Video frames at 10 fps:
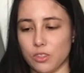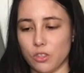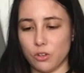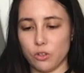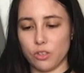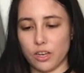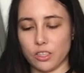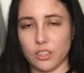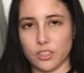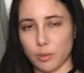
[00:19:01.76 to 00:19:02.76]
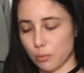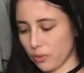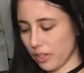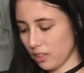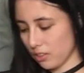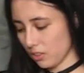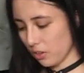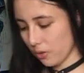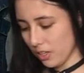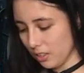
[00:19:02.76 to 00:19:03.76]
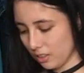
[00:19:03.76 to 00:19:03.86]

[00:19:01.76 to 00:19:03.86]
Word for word: you know, you can actually separate it. So the